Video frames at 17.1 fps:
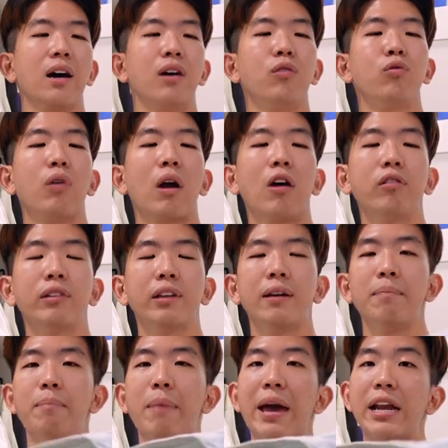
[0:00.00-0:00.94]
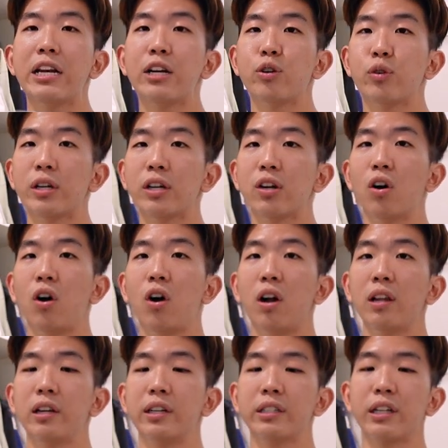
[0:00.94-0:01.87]
A rounded mandarin
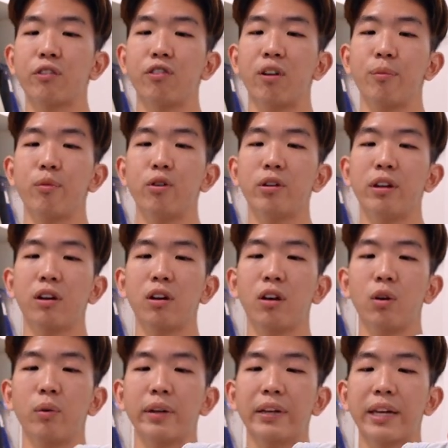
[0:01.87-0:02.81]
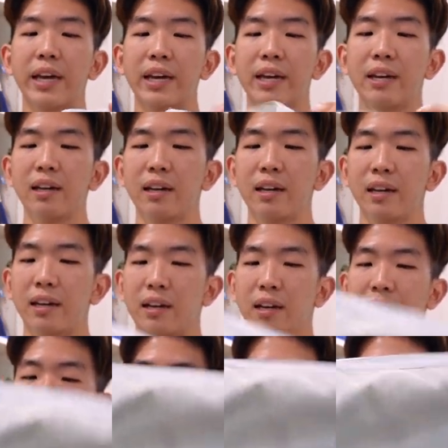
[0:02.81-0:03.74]
collar shirt from Uniqlo again.
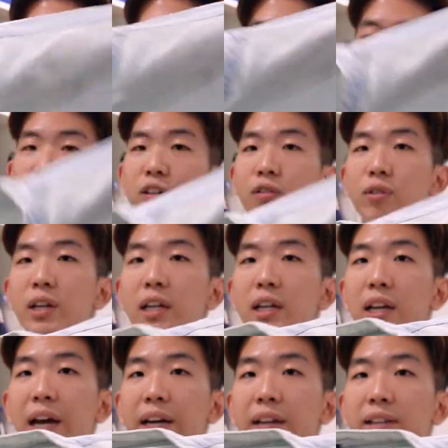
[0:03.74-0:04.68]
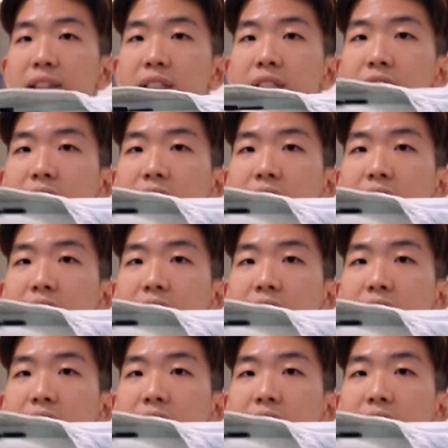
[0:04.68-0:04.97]
I actually really like this